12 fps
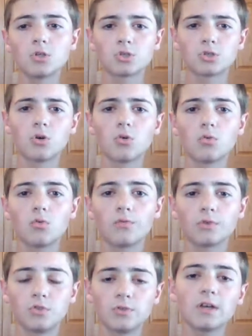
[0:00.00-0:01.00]
So
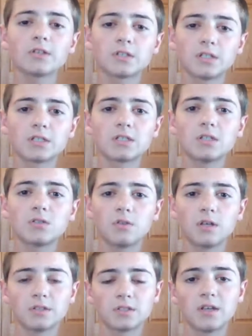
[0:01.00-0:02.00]
for 2016,
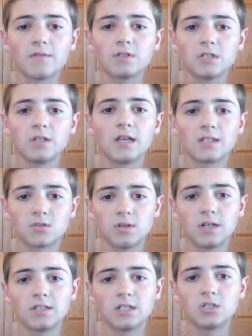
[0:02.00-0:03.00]
2017, that's
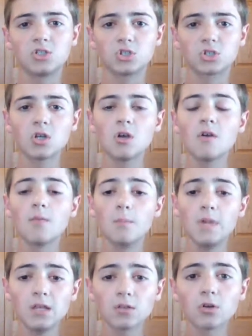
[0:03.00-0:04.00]
what I did. Just
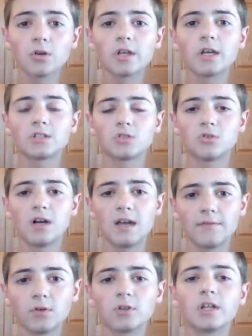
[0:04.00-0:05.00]
me learning as a
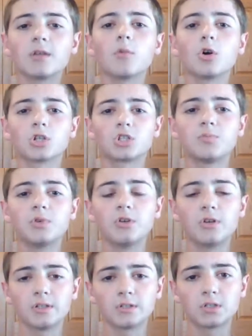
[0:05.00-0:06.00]
driver and getting more
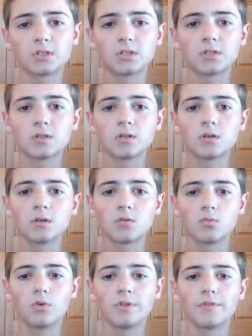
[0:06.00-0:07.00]
experience
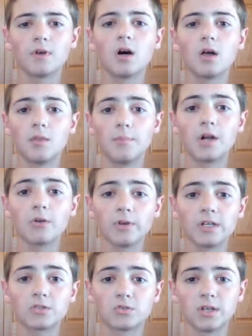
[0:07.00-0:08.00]
with uh, the better
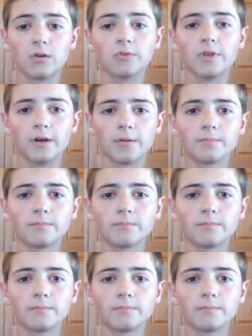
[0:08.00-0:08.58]
racers out there.